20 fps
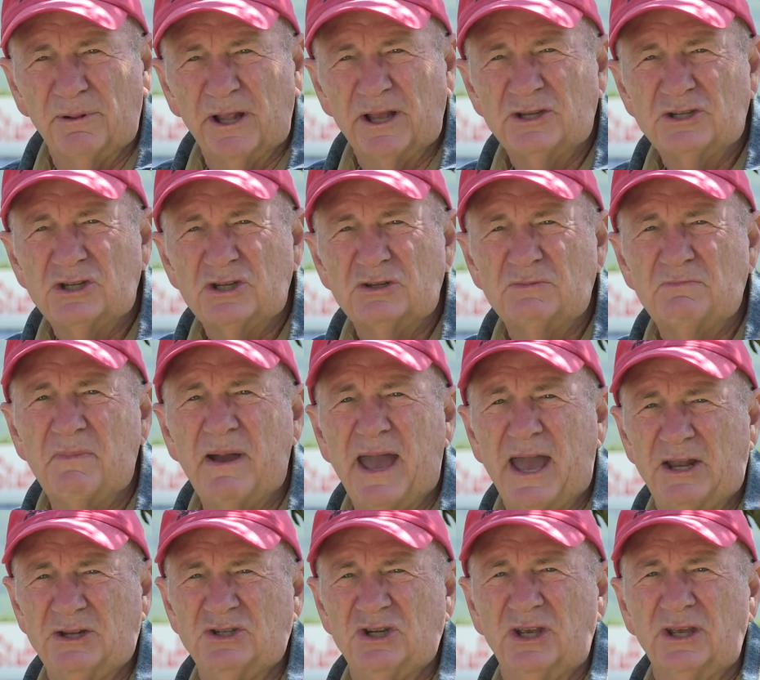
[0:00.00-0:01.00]
place is
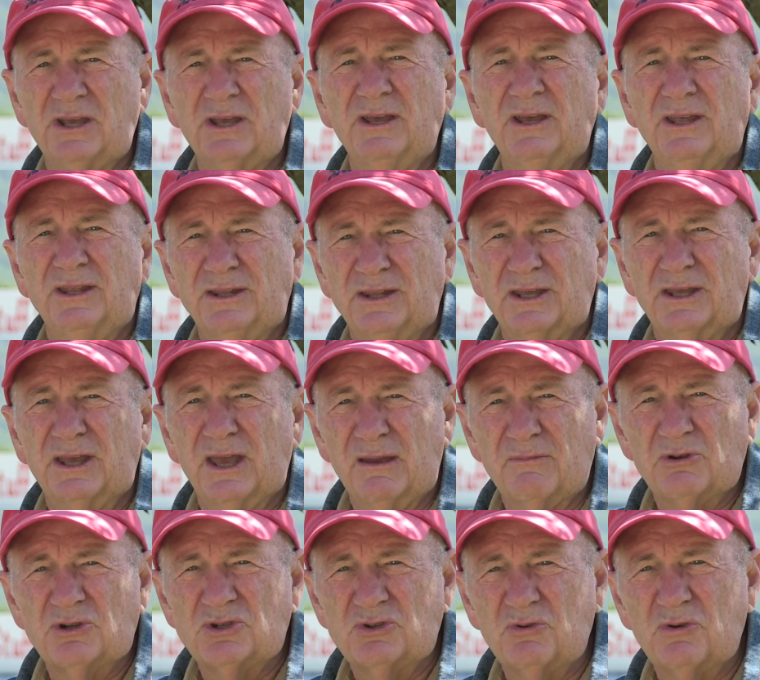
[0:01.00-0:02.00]
magic. The
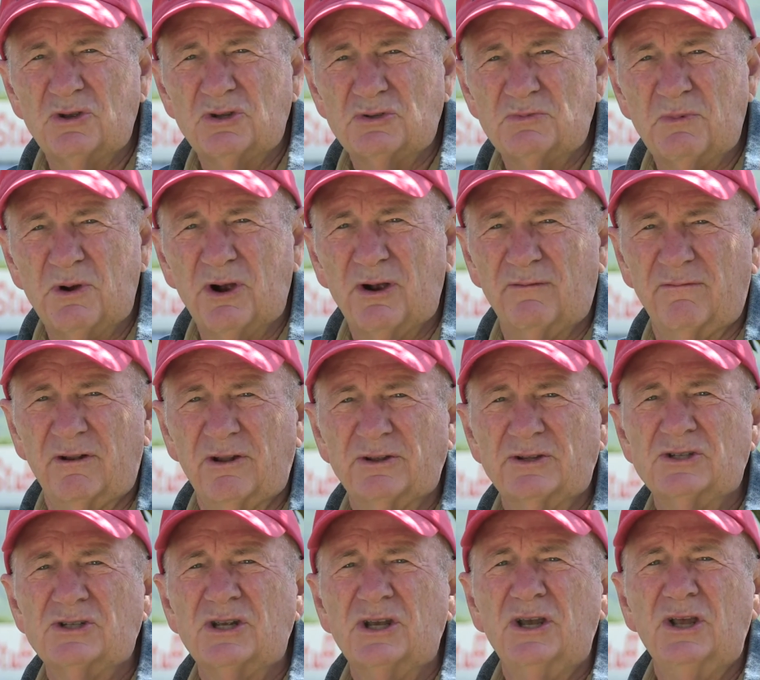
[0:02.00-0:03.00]
chemistry is
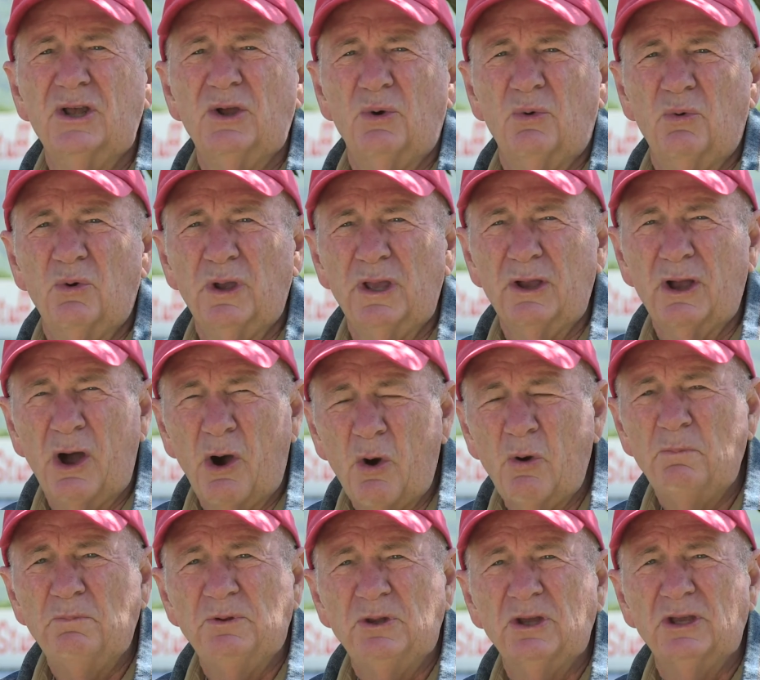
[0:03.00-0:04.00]
marvelous. We
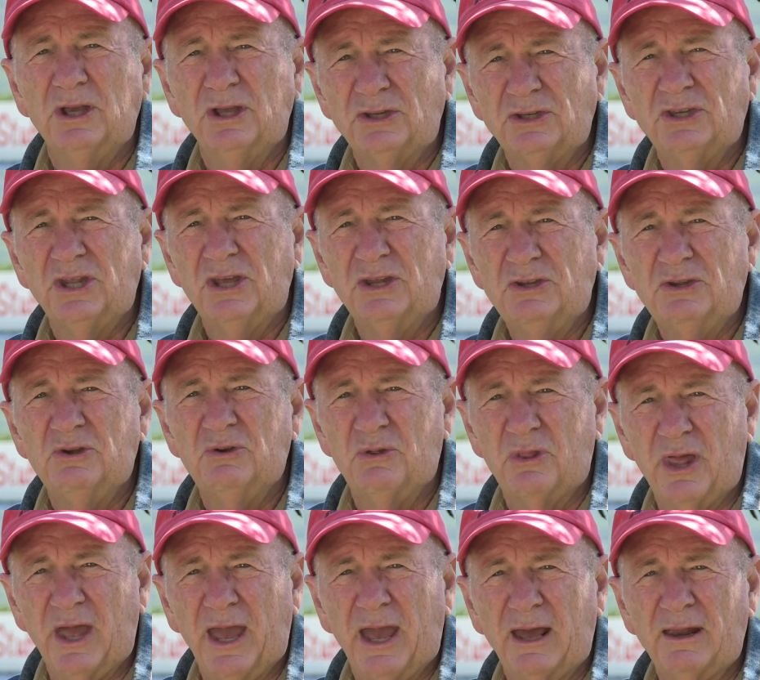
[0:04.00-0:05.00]
hope to continue
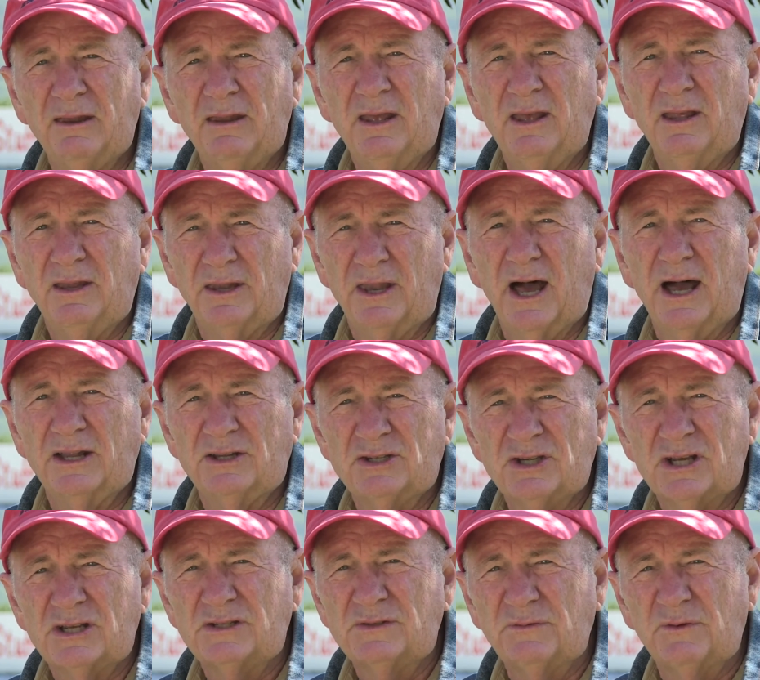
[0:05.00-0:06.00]
that, not
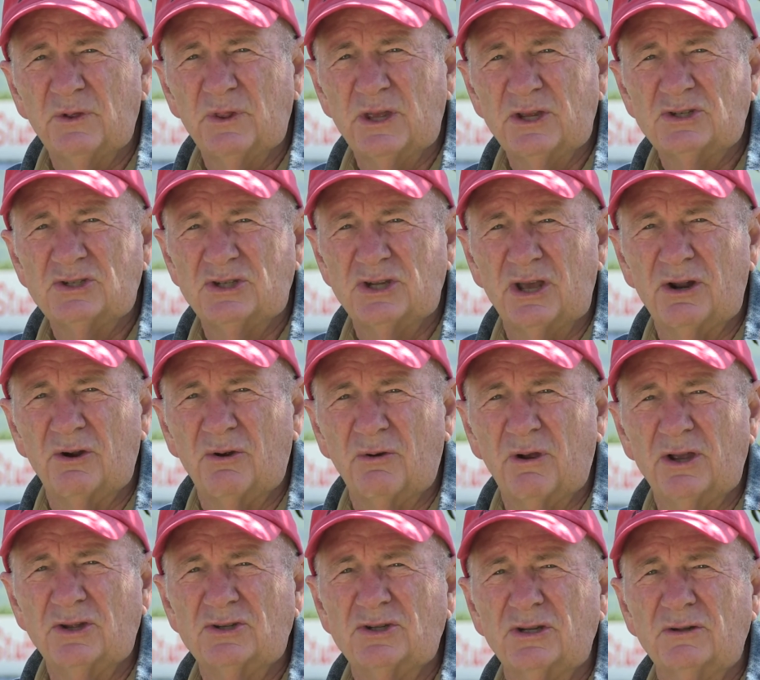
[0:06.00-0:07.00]
just for this
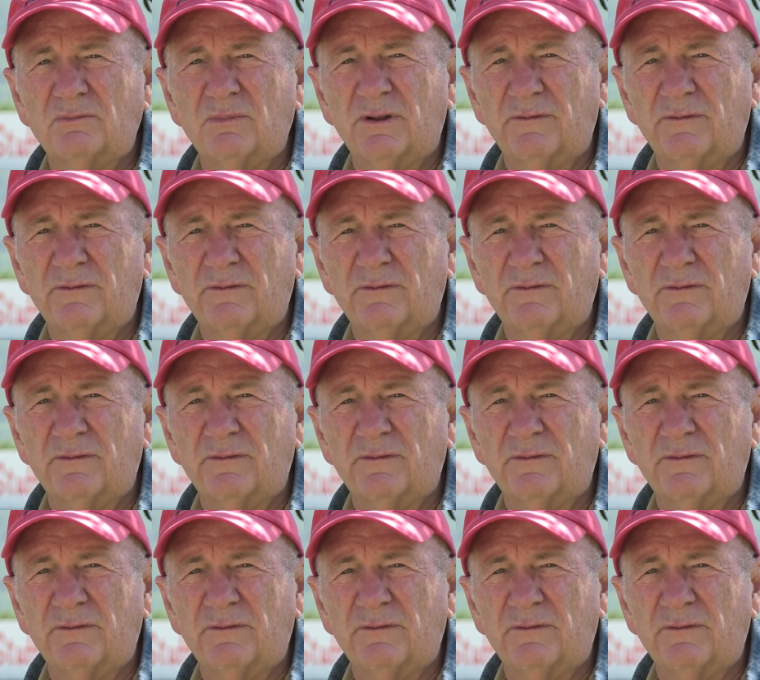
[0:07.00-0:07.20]
generation,